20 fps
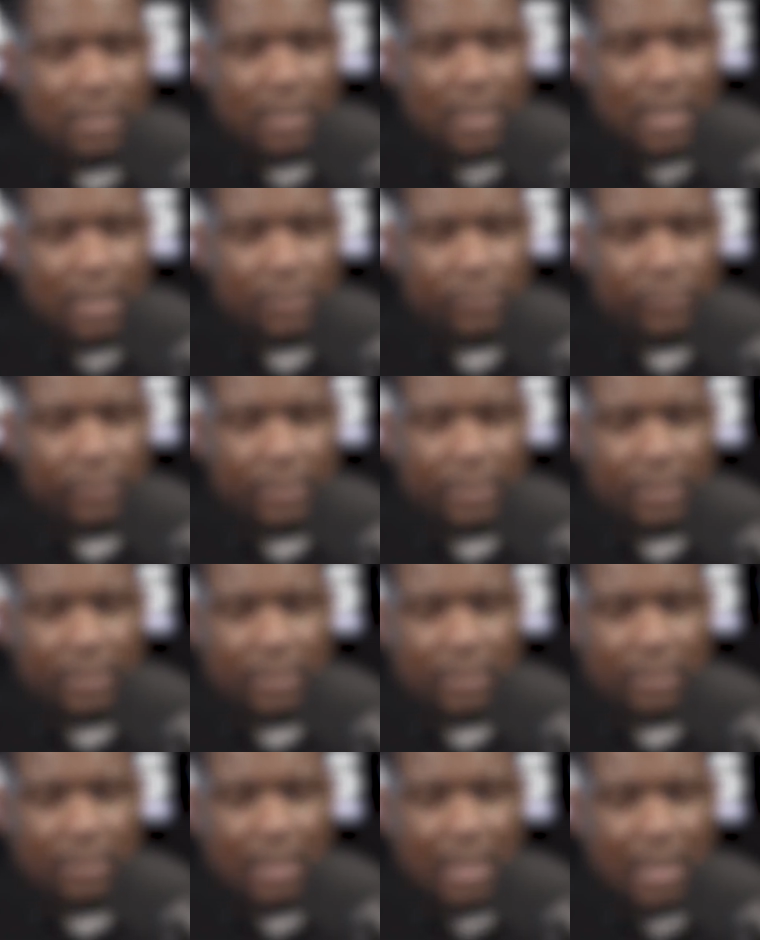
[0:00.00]
And
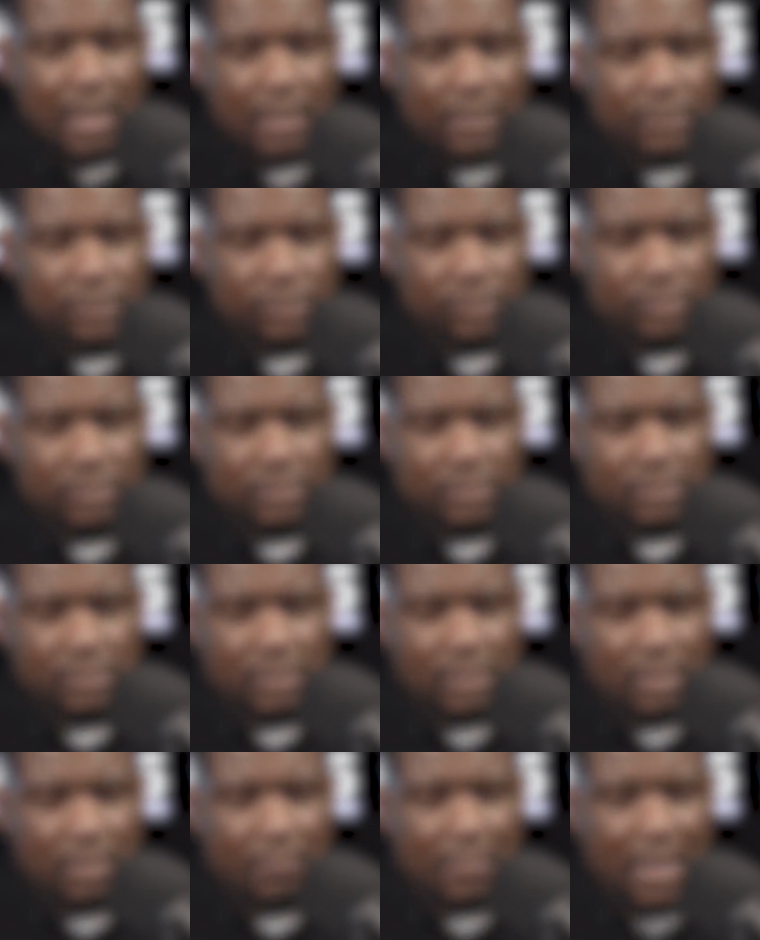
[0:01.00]
currently I just
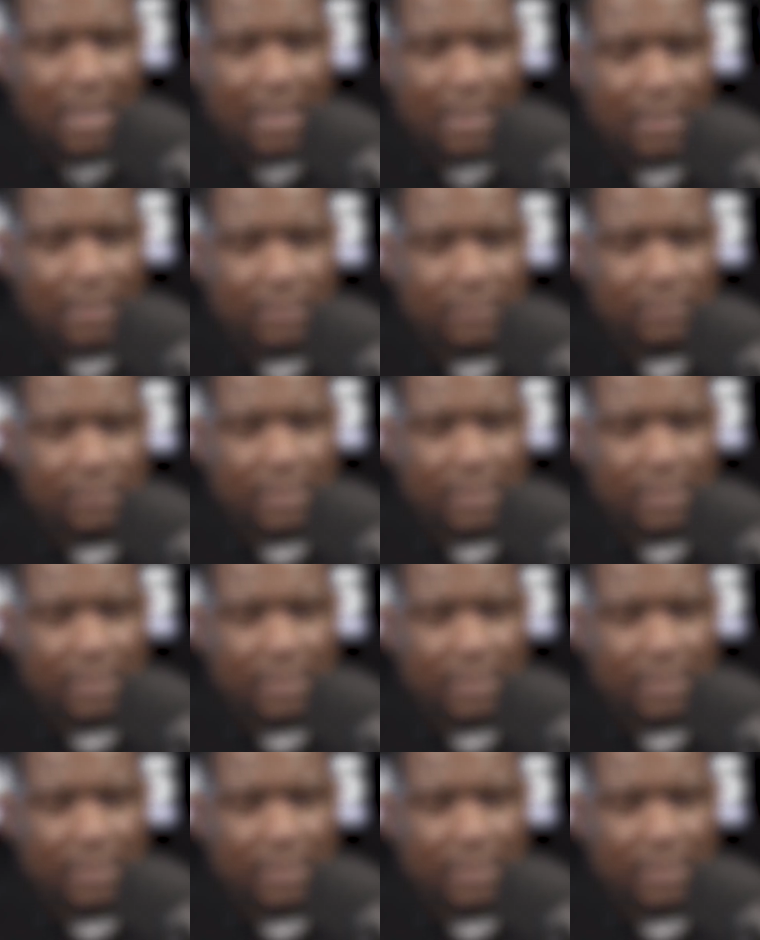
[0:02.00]
see my